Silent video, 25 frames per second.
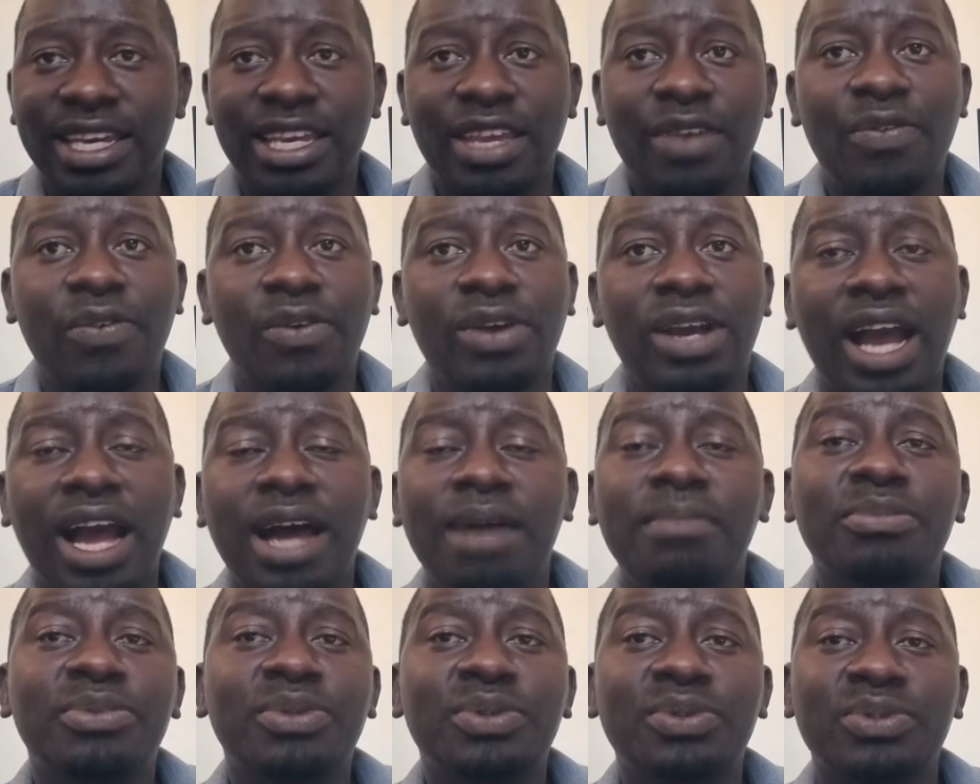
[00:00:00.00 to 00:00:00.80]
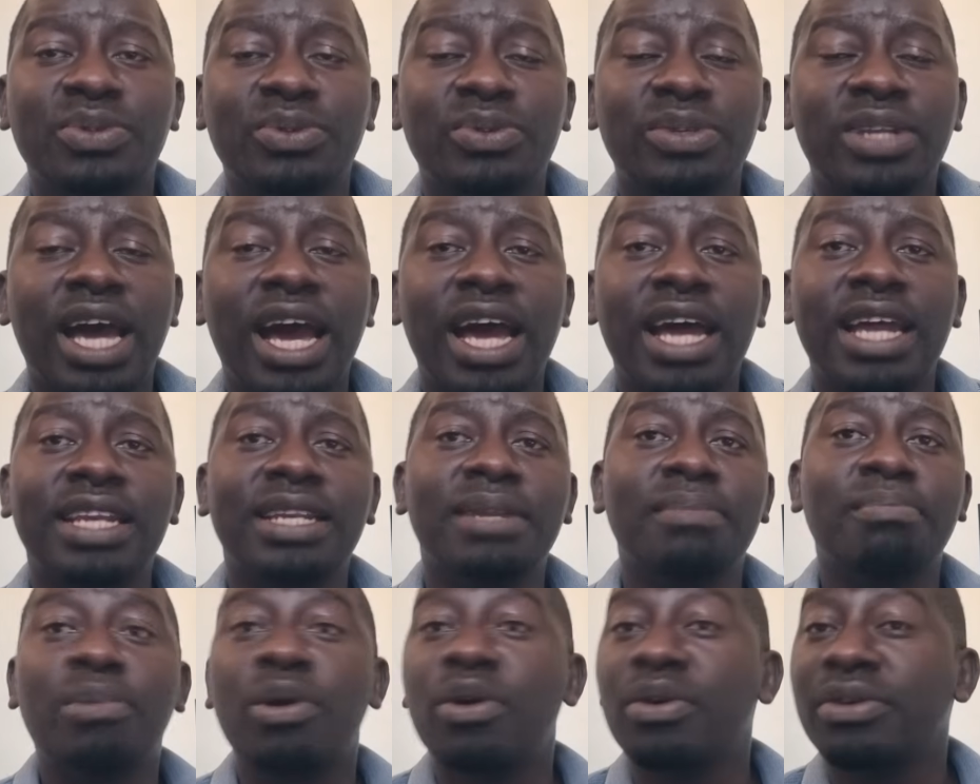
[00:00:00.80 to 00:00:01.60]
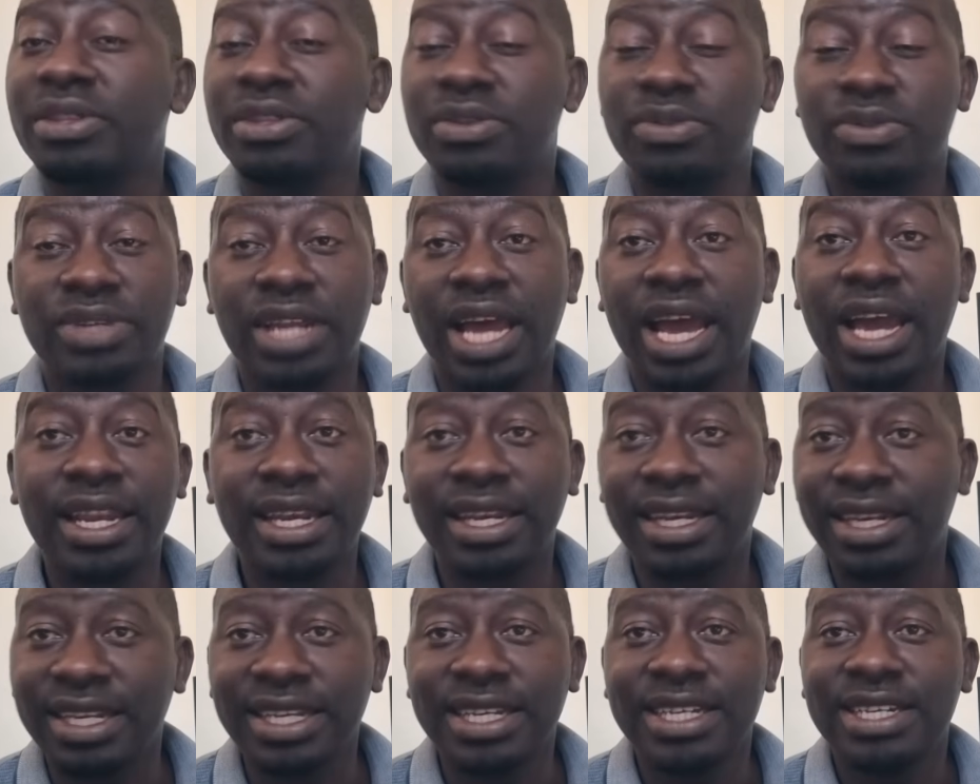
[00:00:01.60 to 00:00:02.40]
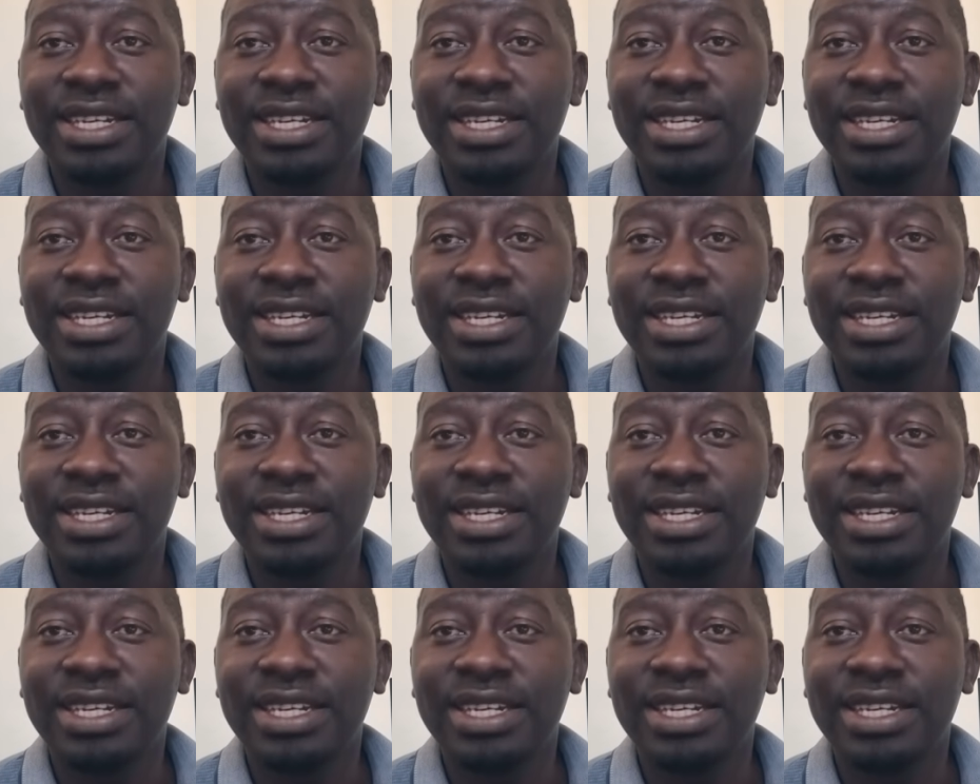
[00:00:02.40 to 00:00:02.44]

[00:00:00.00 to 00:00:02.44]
If you come to Sudan, both Sudan,